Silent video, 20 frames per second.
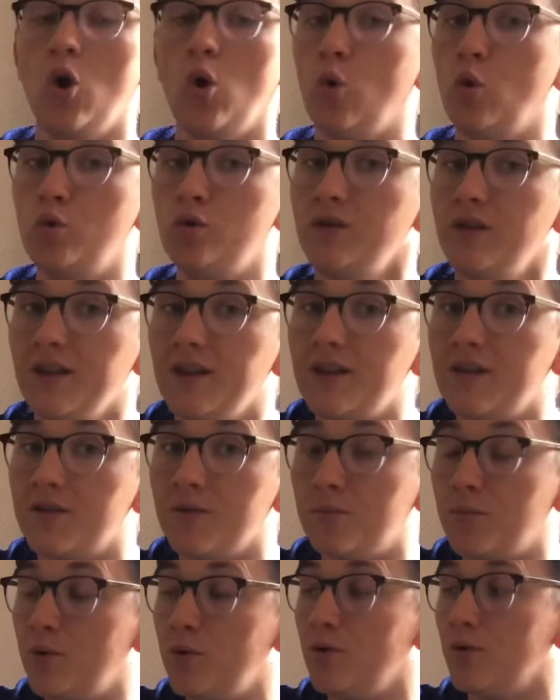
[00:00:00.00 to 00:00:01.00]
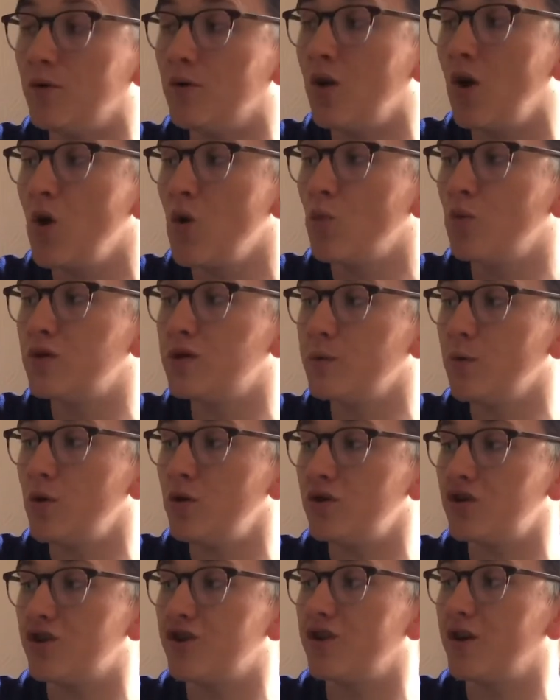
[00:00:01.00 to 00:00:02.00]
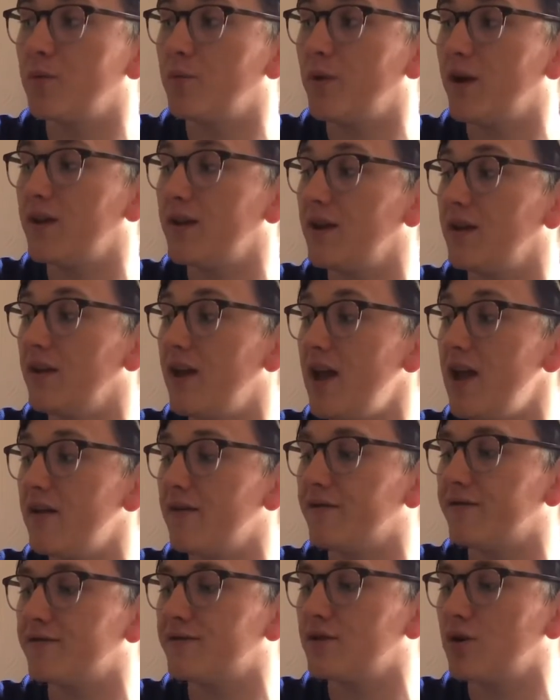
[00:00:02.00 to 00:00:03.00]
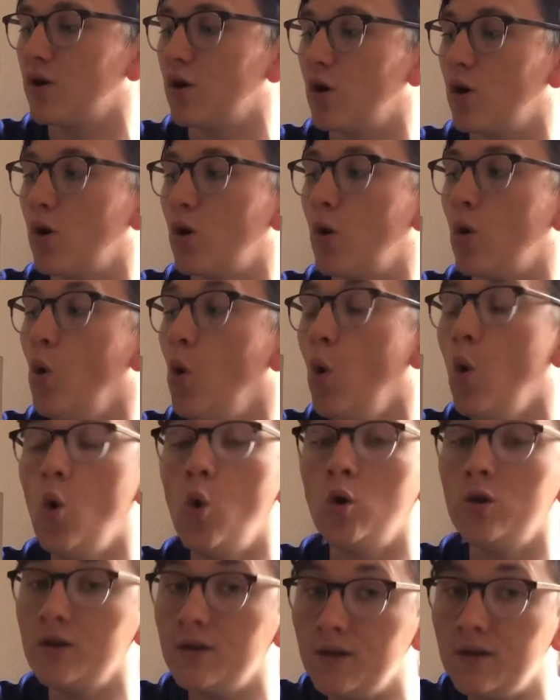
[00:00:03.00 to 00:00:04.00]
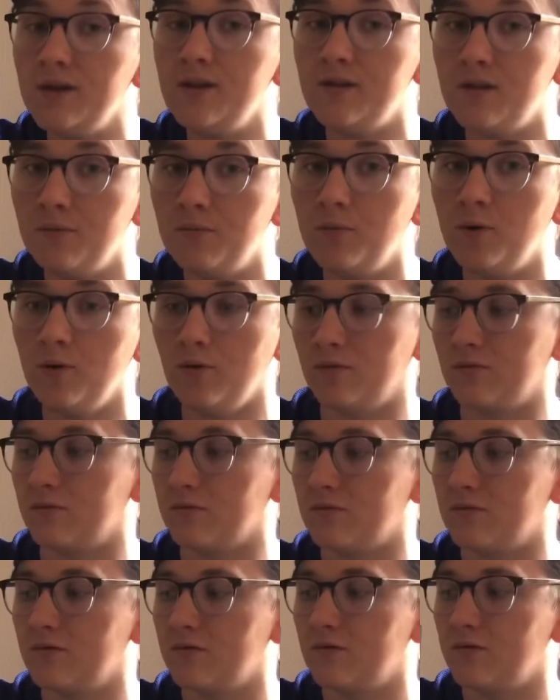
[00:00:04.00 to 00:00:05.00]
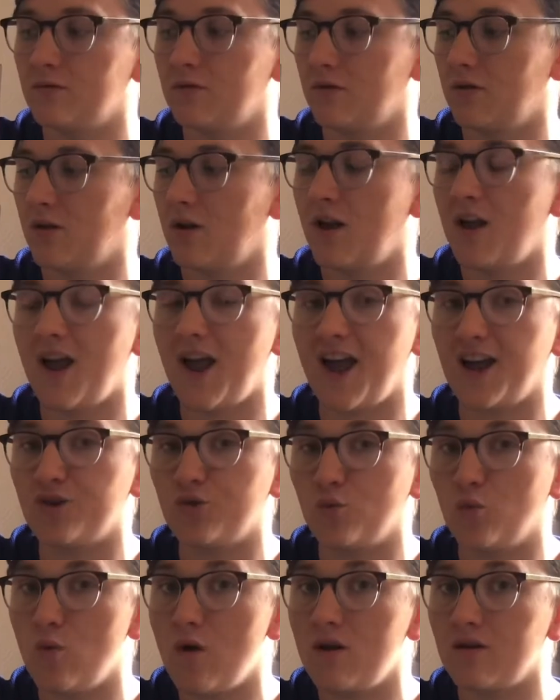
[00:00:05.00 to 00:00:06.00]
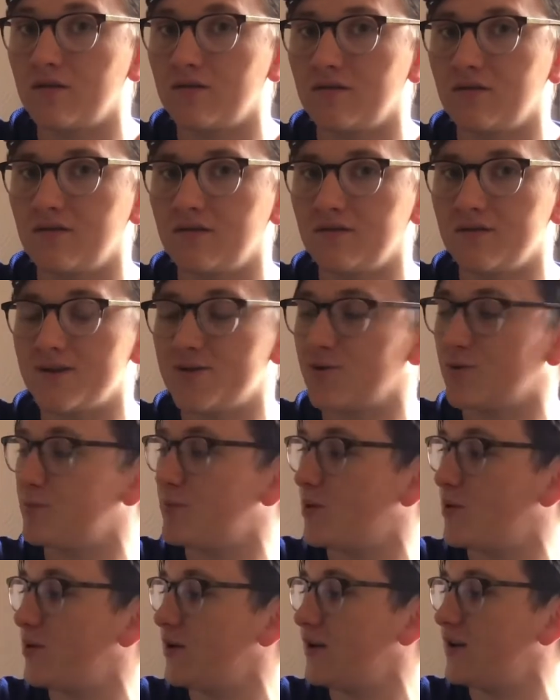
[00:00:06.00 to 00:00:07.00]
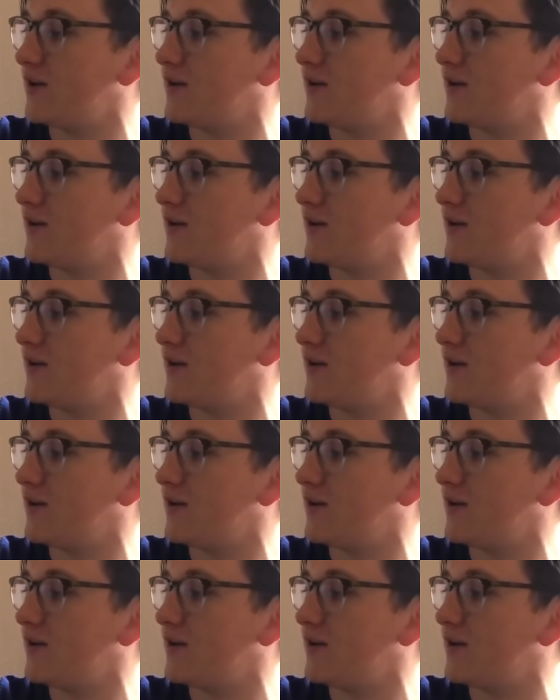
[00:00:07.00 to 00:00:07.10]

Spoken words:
Only the moon was watching them when they left. Only the moon and one little boy.